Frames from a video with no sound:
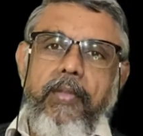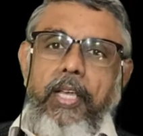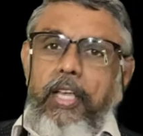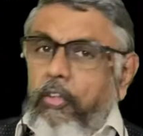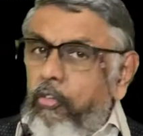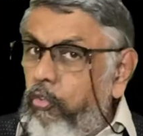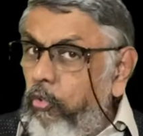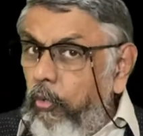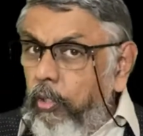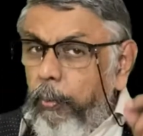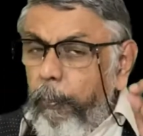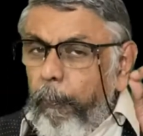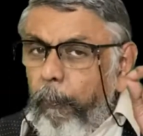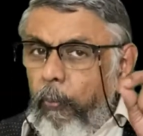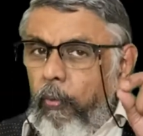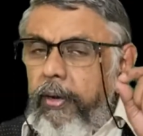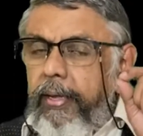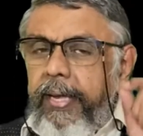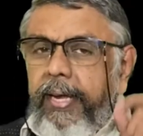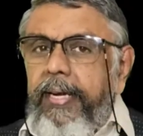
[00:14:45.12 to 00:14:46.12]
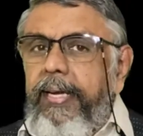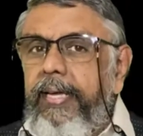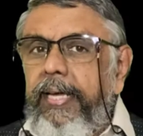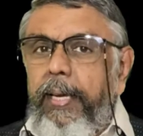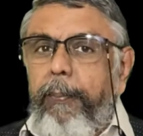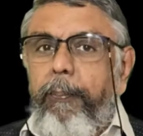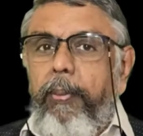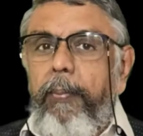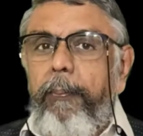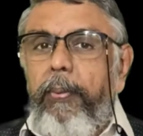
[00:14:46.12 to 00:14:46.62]
So the pull
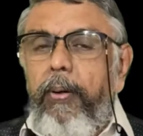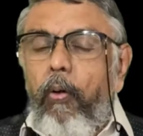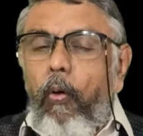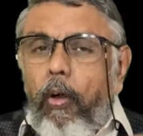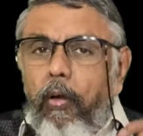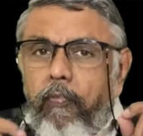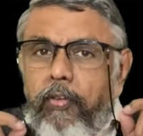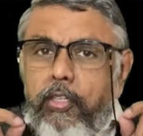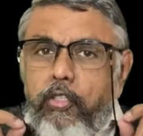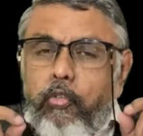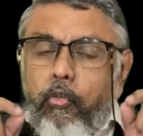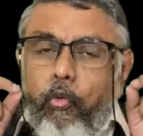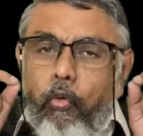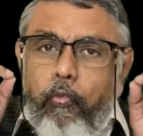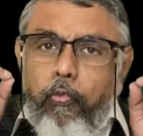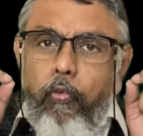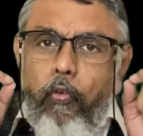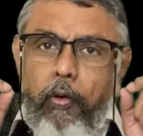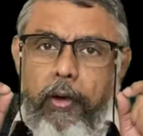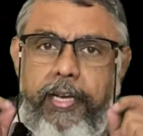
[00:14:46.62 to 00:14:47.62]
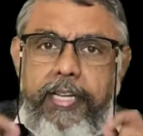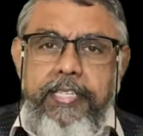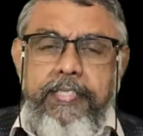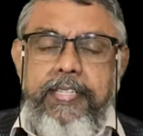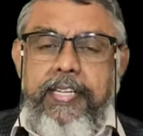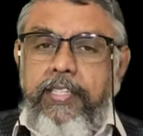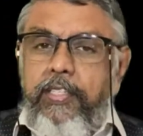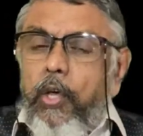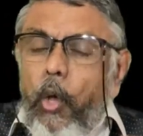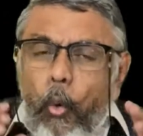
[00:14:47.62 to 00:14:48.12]
category people always look for
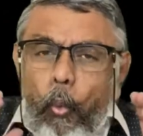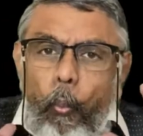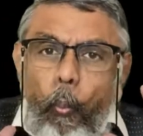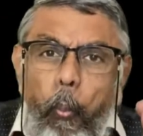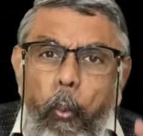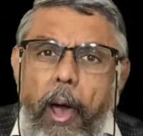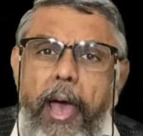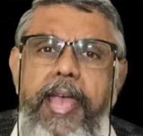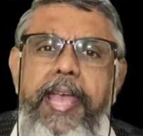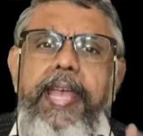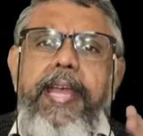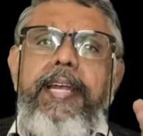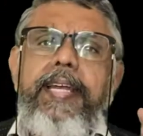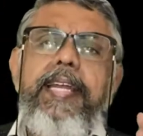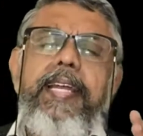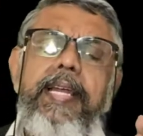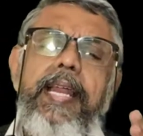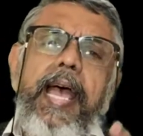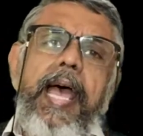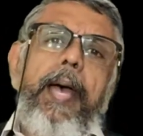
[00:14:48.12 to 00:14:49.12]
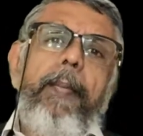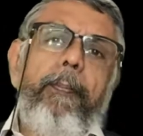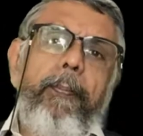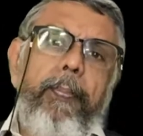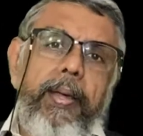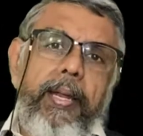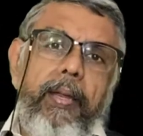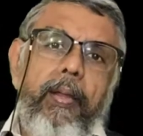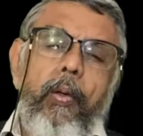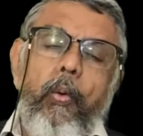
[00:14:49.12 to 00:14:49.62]
reasons. Why it didn't
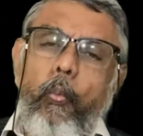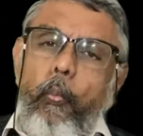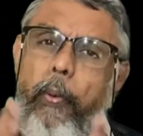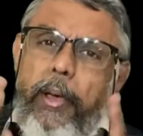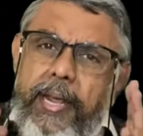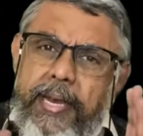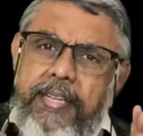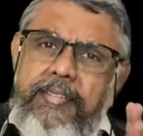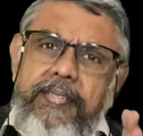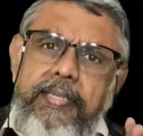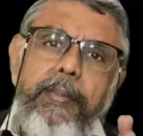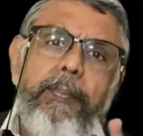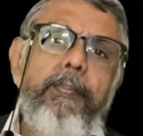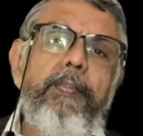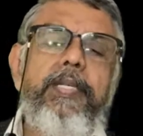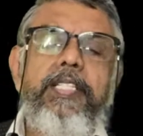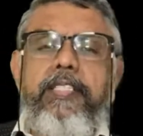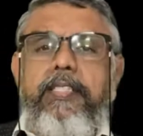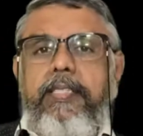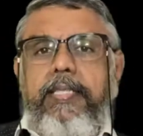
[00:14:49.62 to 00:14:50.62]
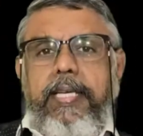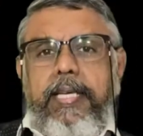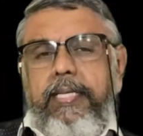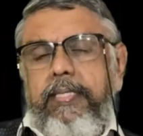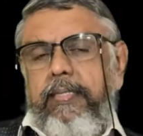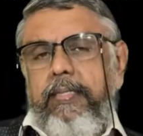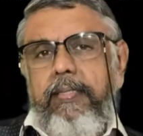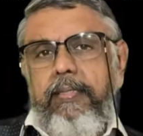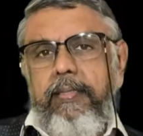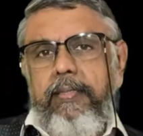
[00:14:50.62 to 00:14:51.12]
happen? Where is the mistake?
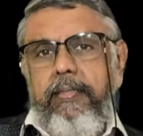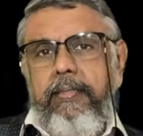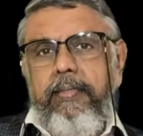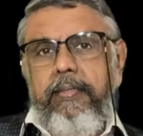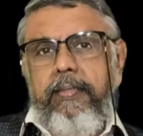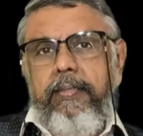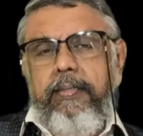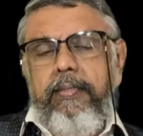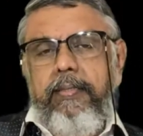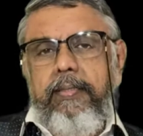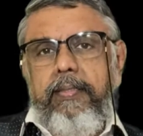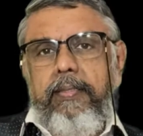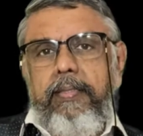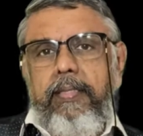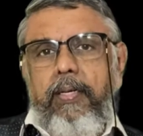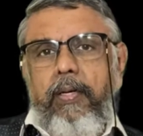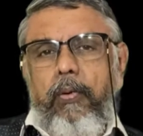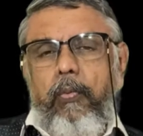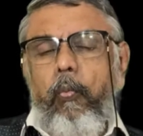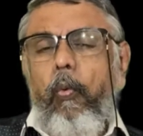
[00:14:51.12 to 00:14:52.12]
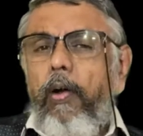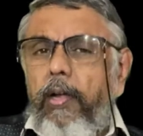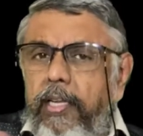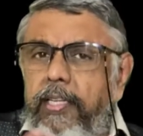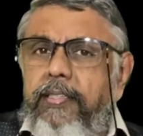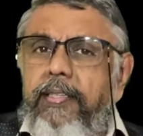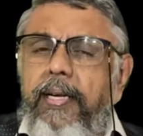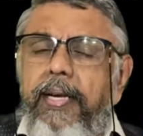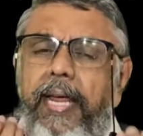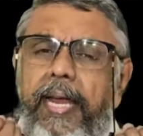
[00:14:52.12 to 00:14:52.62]
What
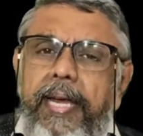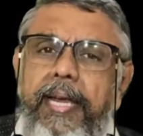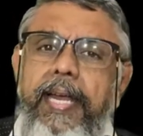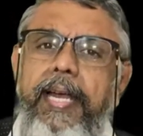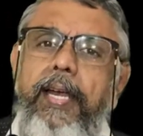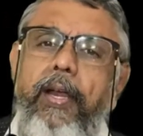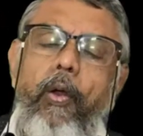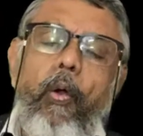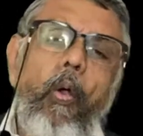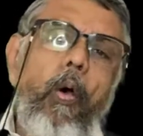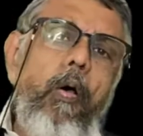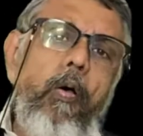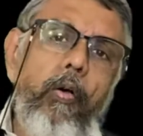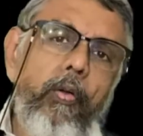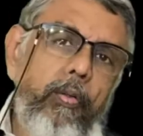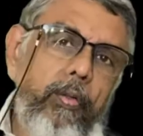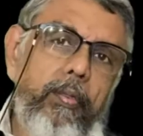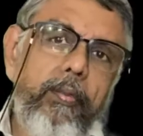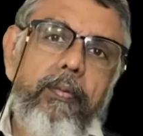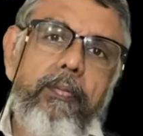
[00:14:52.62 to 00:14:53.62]
is it I did wrong?